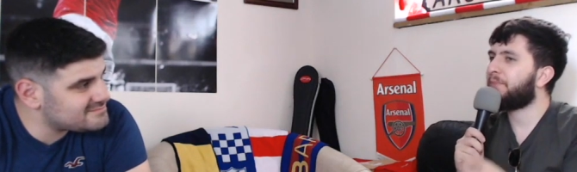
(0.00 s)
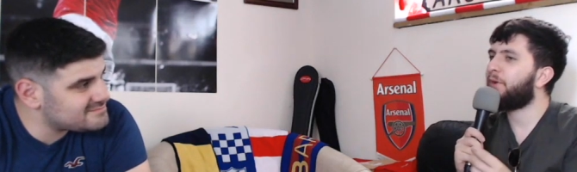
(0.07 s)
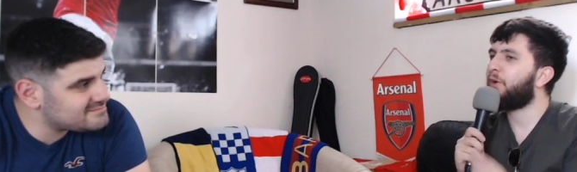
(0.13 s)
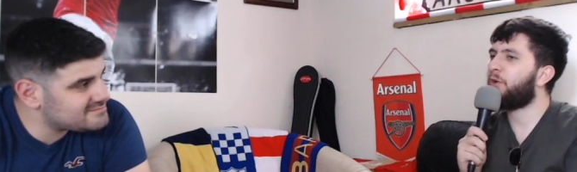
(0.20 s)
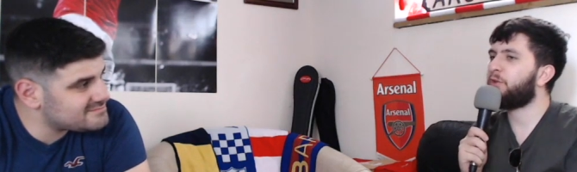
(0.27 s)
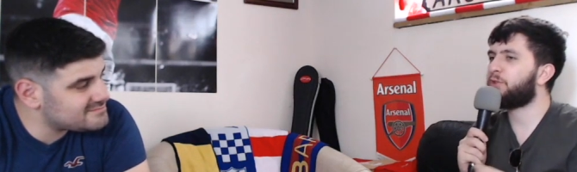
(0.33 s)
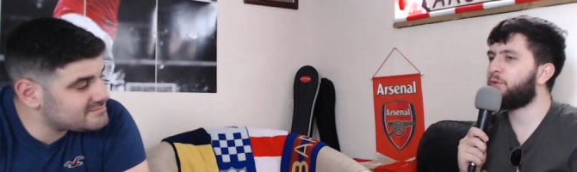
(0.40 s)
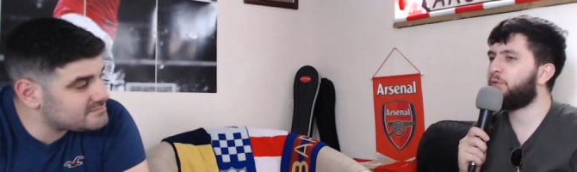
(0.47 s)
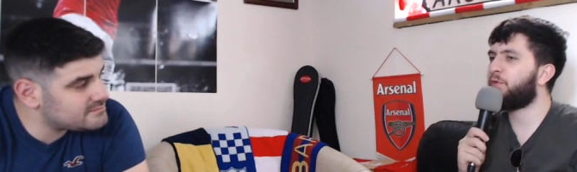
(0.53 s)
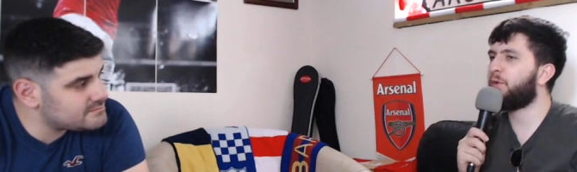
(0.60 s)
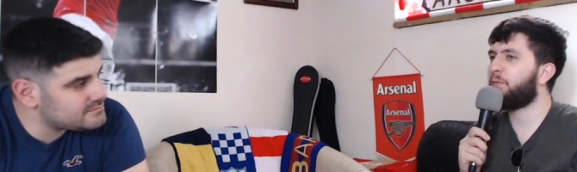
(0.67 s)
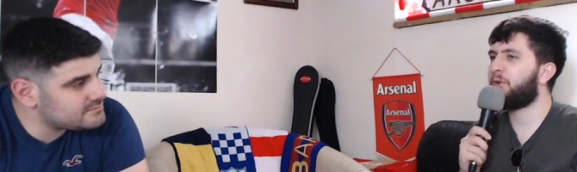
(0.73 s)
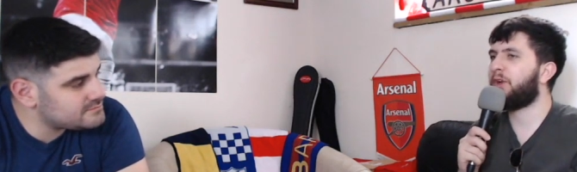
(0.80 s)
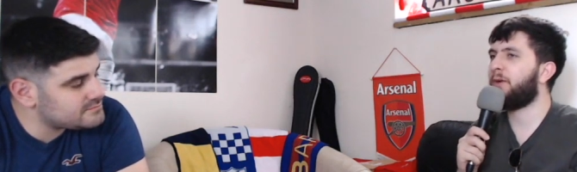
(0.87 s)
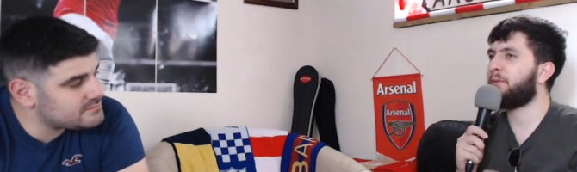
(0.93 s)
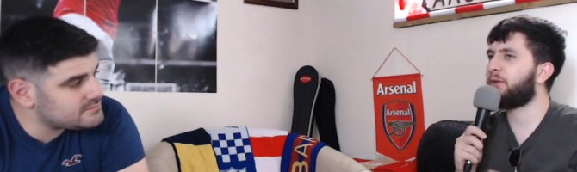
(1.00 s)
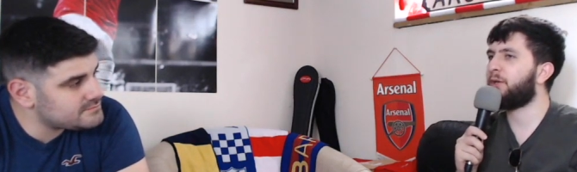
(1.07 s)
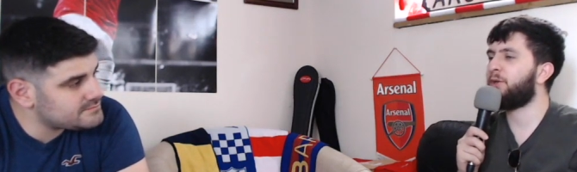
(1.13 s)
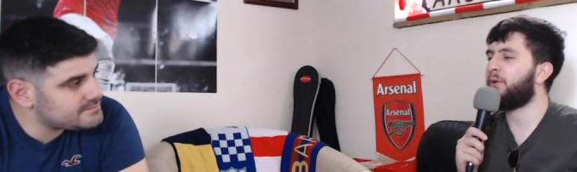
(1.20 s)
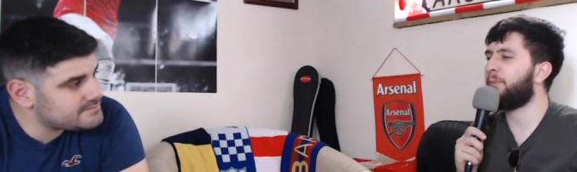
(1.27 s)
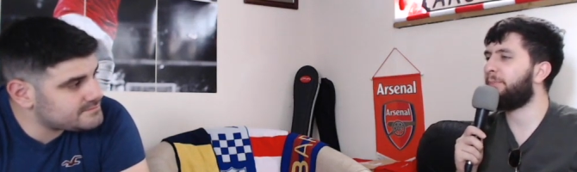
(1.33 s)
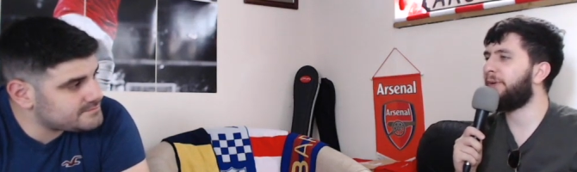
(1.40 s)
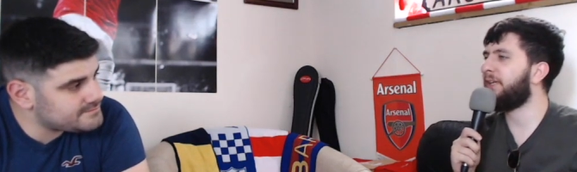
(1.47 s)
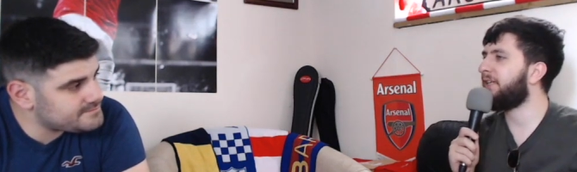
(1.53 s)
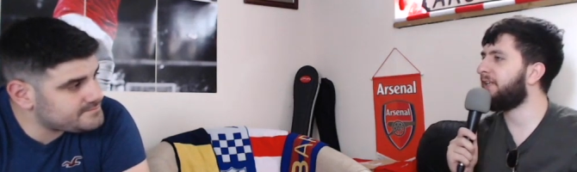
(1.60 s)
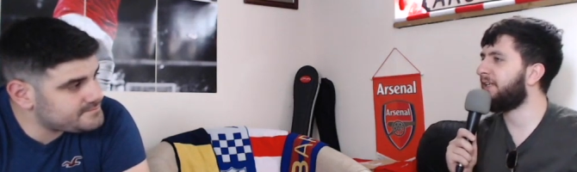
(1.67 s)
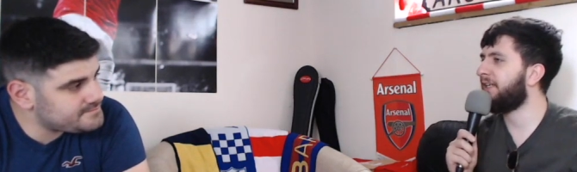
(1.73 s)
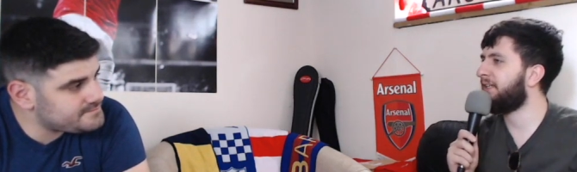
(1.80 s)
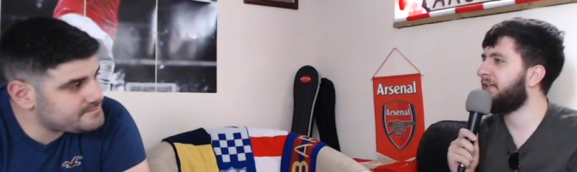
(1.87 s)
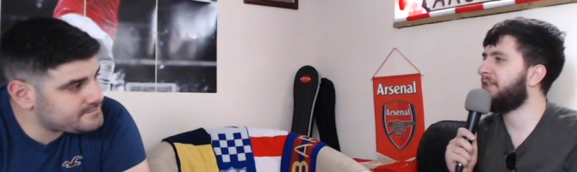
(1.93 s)
Speaker 1: Arsenal Football Club cannot
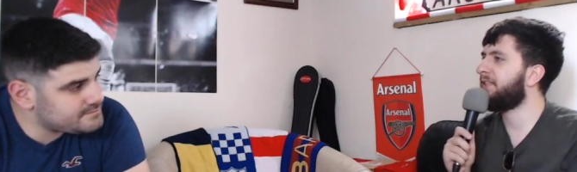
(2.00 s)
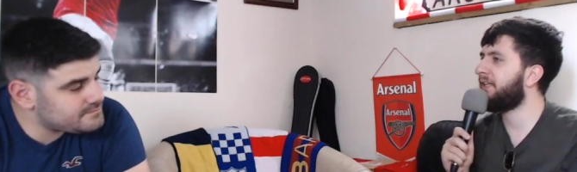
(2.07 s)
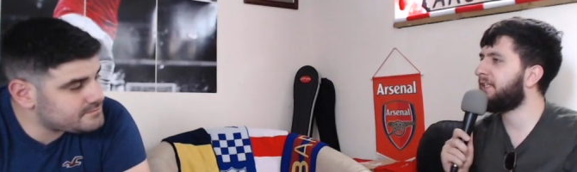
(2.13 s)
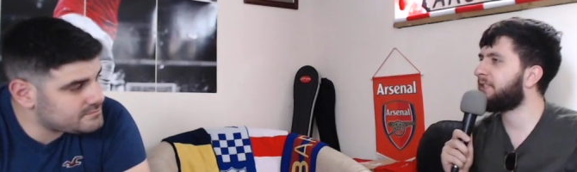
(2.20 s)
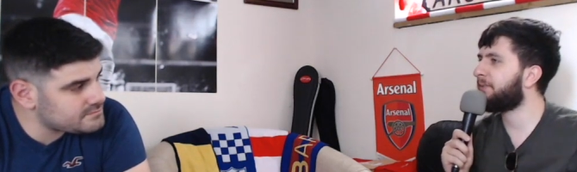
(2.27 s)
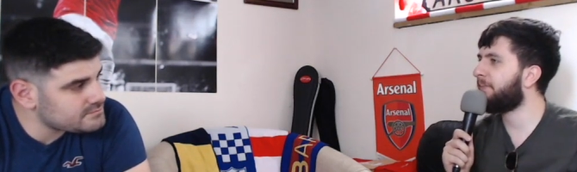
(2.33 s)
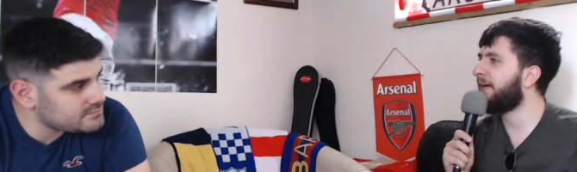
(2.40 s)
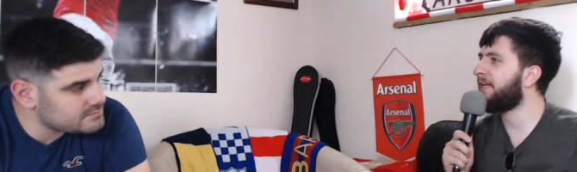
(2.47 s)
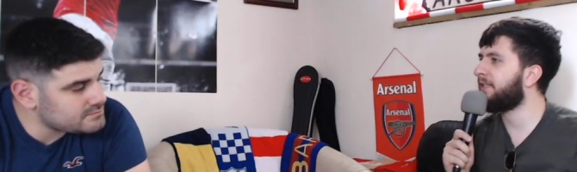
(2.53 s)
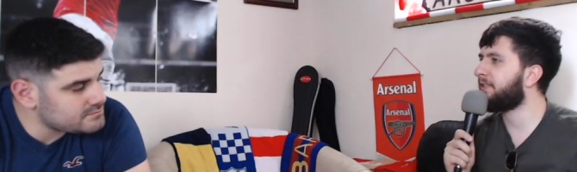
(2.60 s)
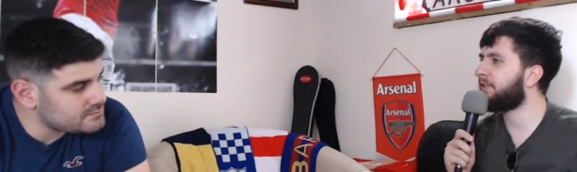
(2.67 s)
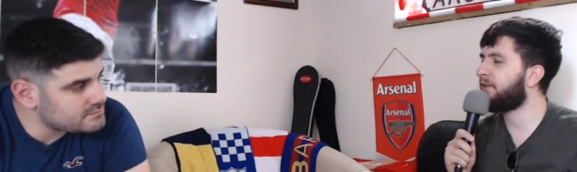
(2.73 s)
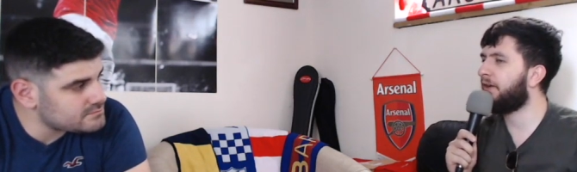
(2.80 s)
be in, in that space.